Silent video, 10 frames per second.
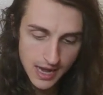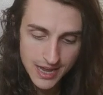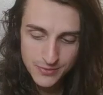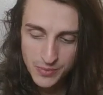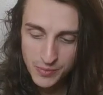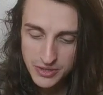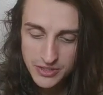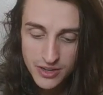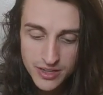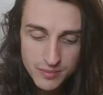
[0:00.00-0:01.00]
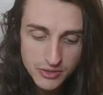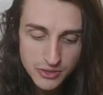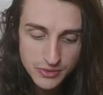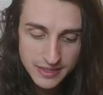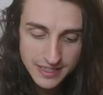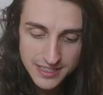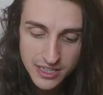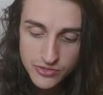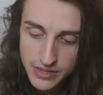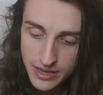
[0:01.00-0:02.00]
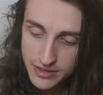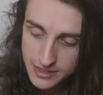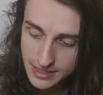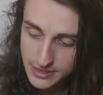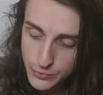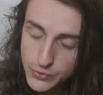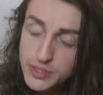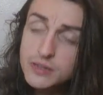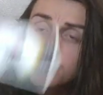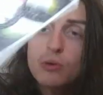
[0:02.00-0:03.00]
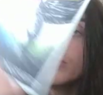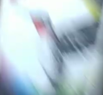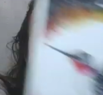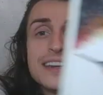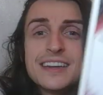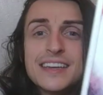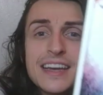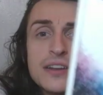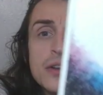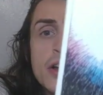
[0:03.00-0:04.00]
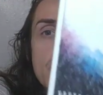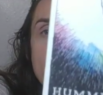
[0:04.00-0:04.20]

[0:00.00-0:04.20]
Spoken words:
And when we're talking about doing that self-care, it's really important that, again,